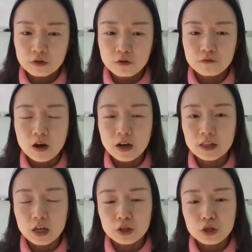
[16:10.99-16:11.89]
to
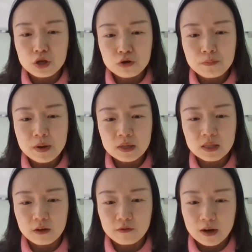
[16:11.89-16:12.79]
find a new
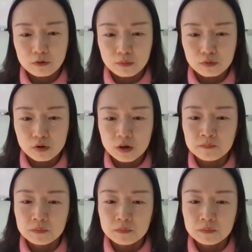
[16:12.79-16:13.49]
basic variable